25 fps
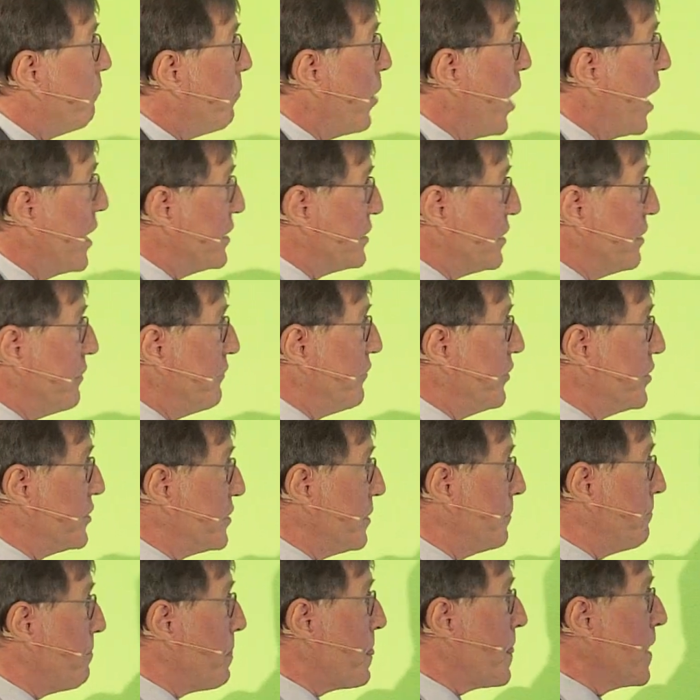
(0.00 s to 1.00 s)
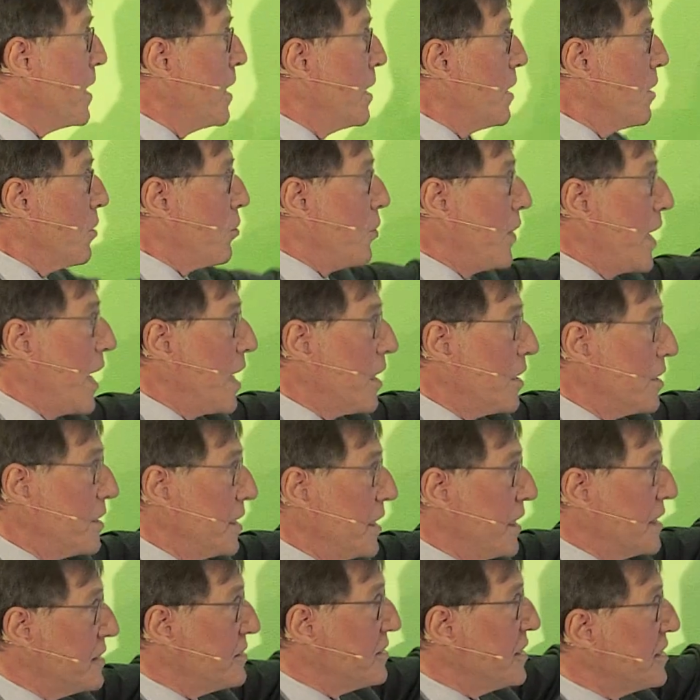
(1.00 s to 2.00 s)
positivism.
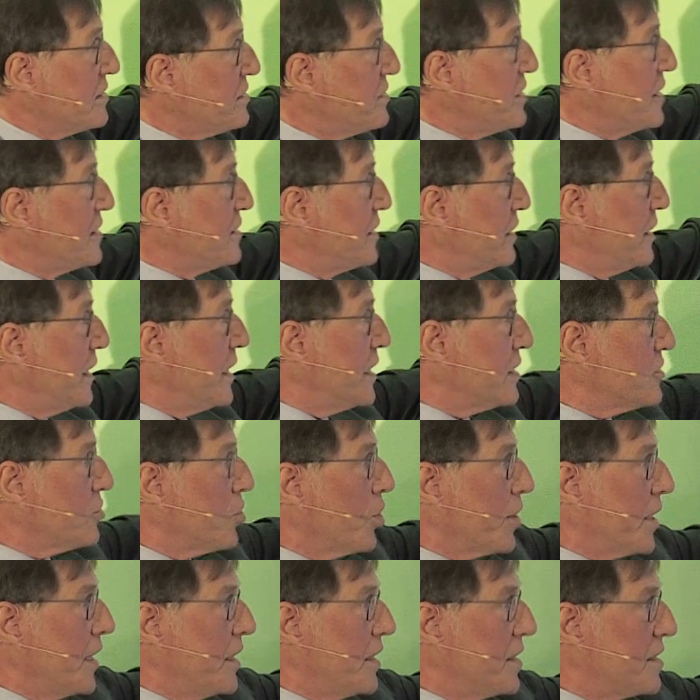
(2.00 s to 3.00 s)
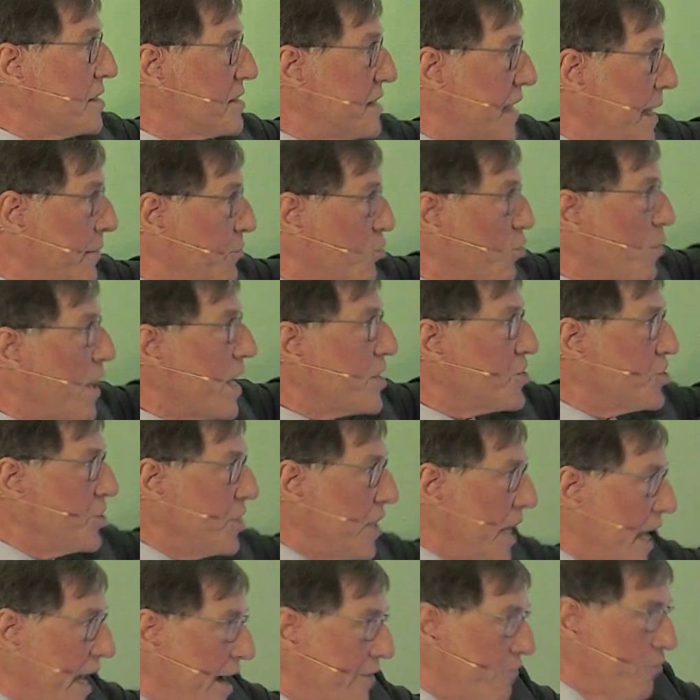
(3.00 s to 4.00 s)
Reality exists as it is, looking in the same
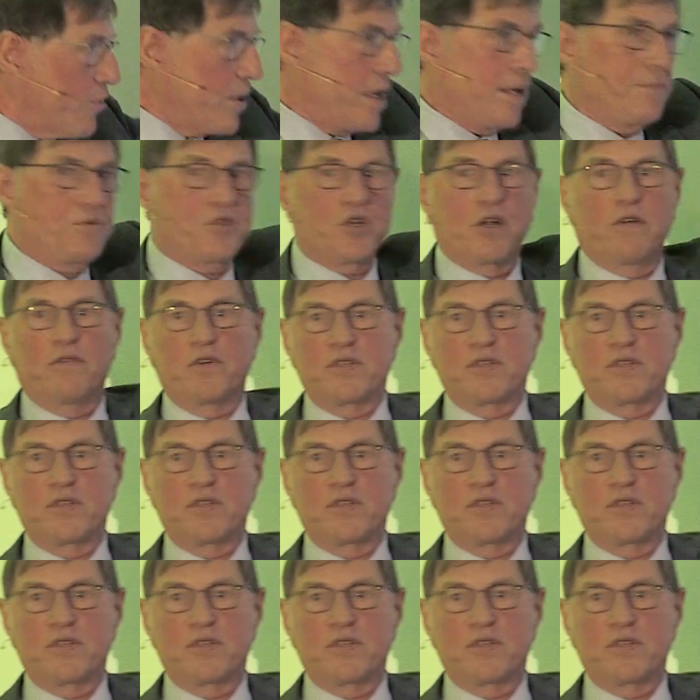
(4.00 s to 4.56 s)
direction. Every observer